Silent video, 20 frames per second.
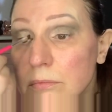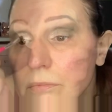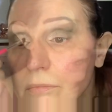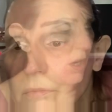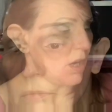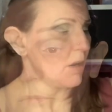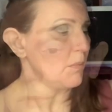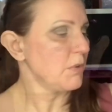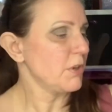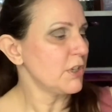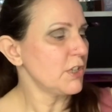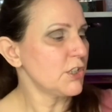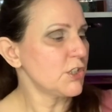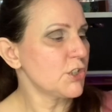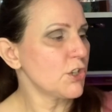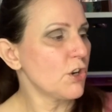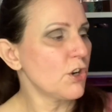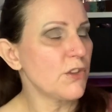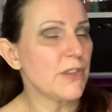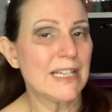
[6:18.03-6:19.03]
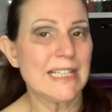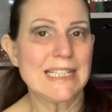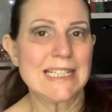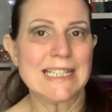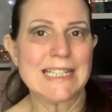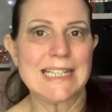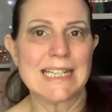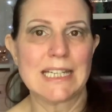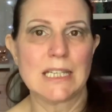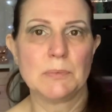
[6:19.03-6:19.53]
I'm going to try this
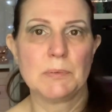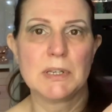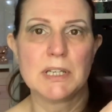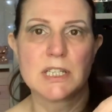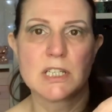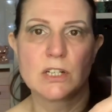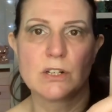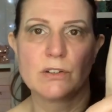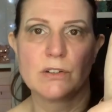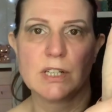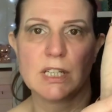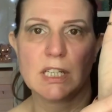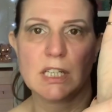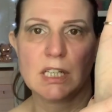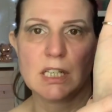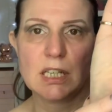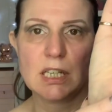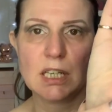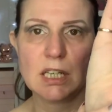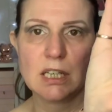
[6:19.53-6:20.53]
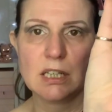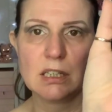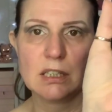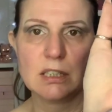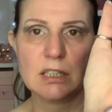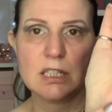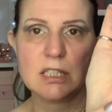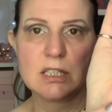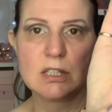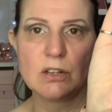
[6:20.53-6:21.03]
deepest green here.
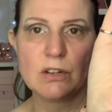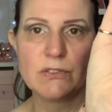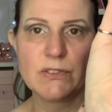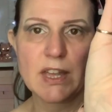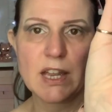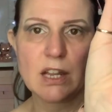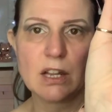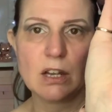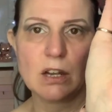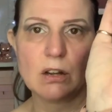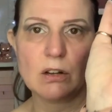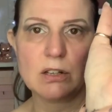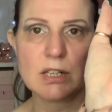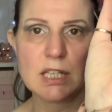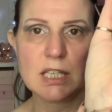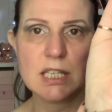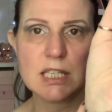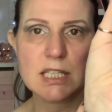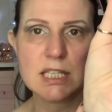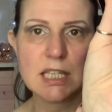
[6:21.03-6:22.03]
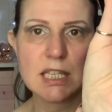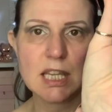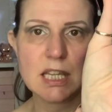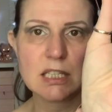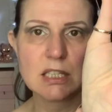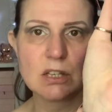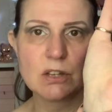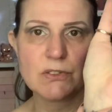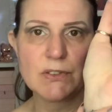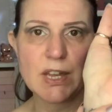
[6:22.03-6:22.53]
It's got that can you see that's
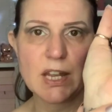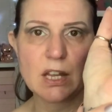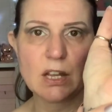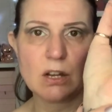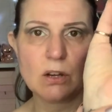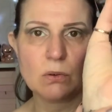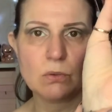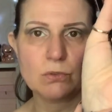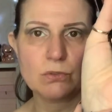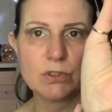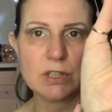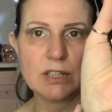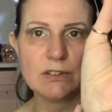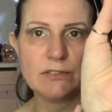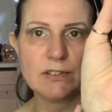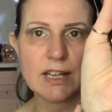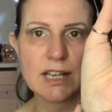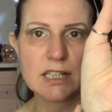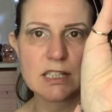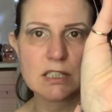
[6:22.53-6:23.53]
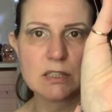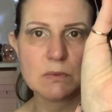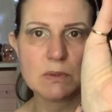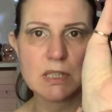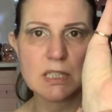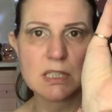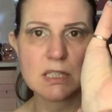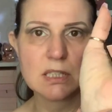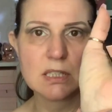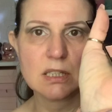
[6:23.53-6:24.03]
got that gold reflect to
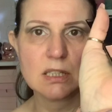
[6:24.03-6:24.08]
it?